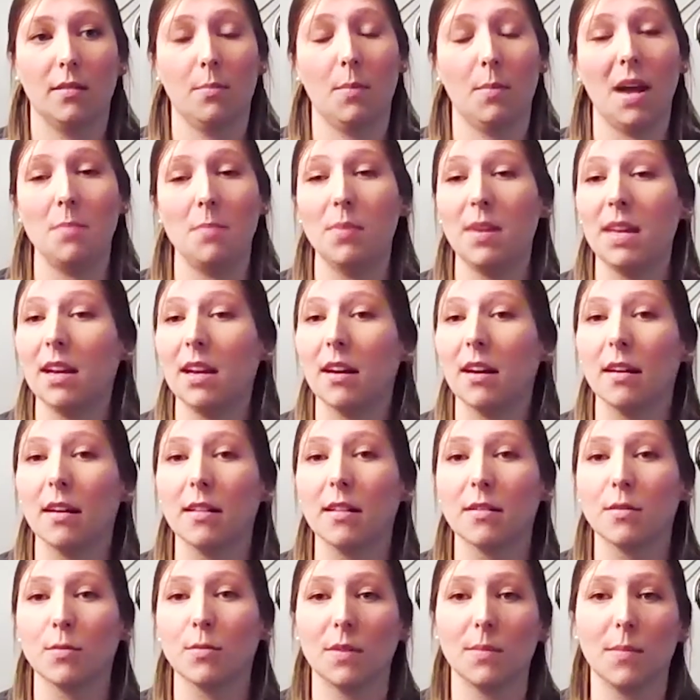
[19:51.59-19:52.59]
my
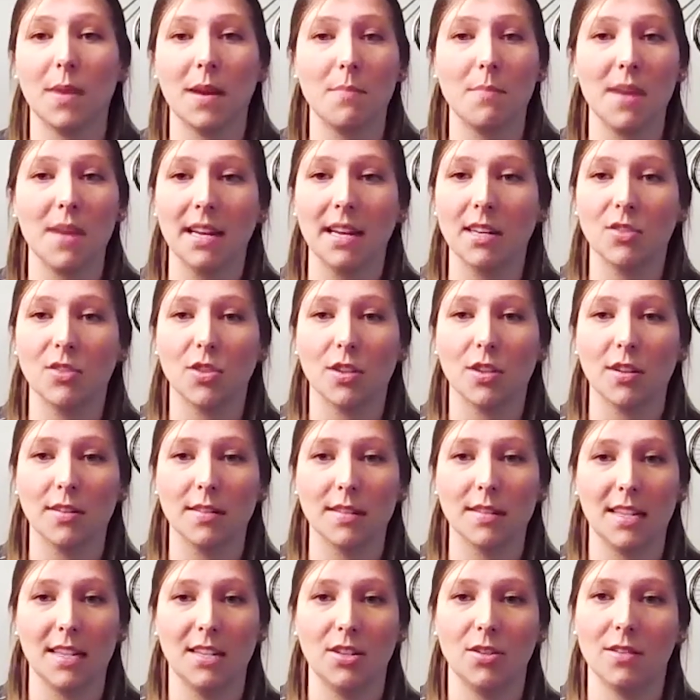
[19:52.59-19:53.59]
peers with my
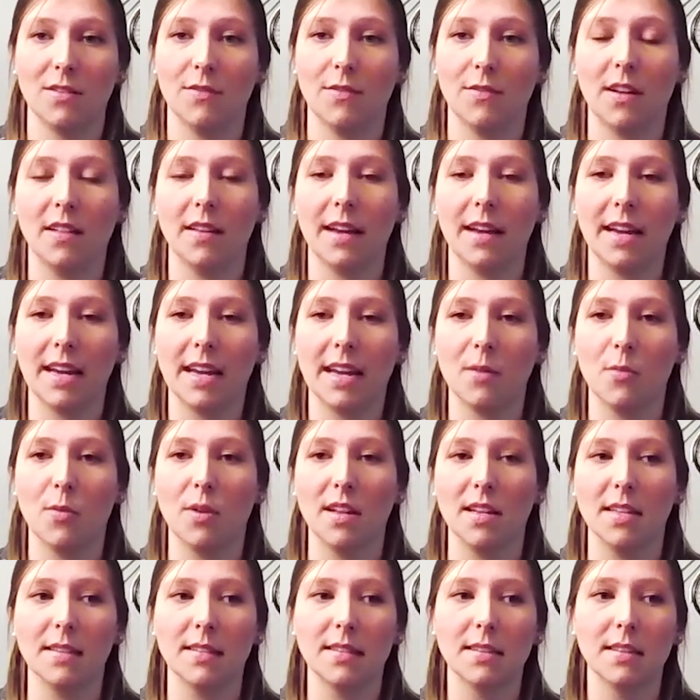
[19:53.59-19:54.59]
managers i just felt like it
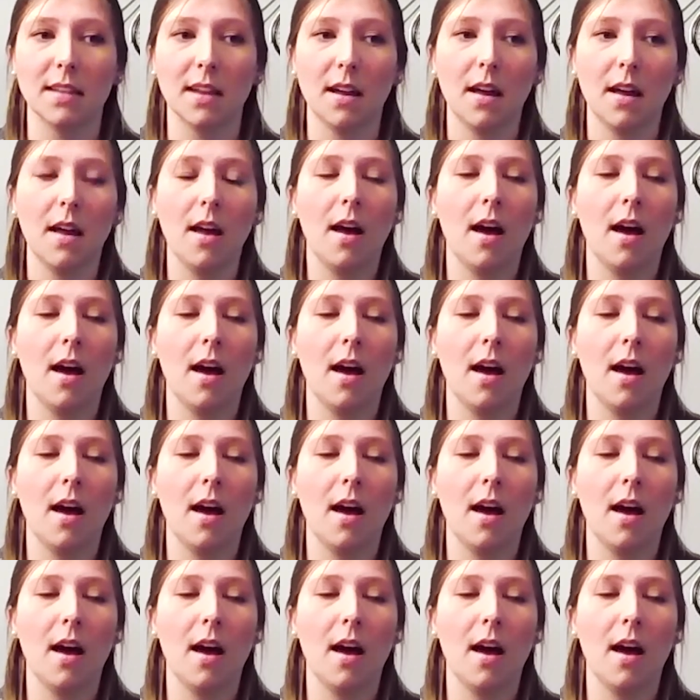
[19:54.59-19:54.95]
was